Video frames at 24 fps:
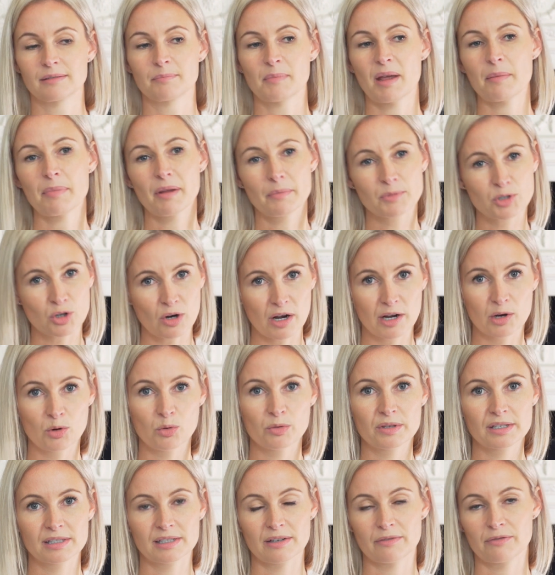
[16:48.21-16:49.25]
And maybe I'm trying
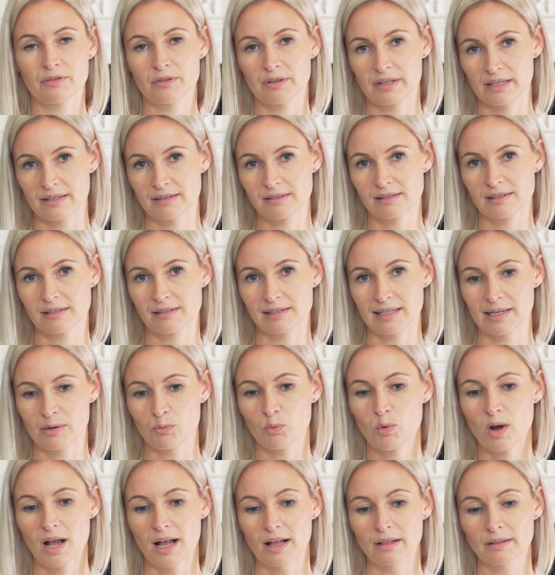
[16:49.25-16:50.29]
all these different things to
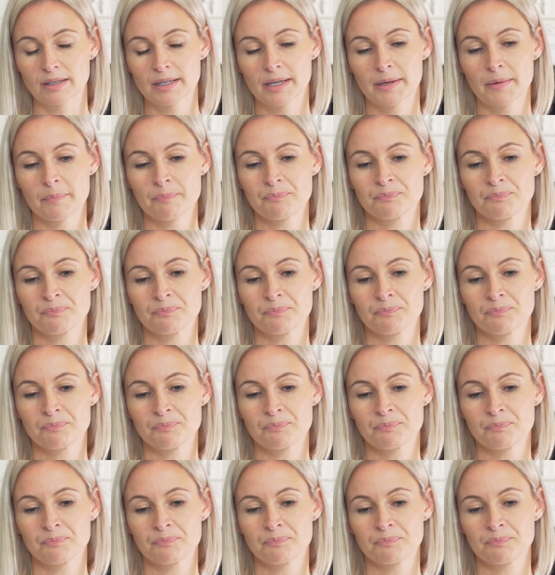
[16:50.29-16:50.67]
sleep well.